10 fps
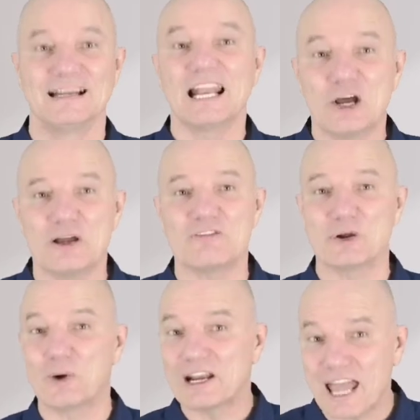Hello
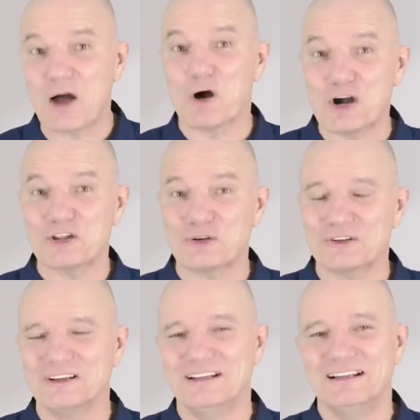everyone, how are
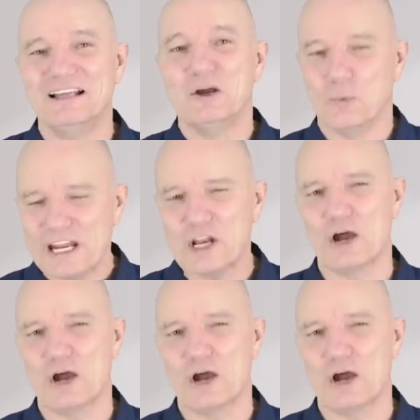you? We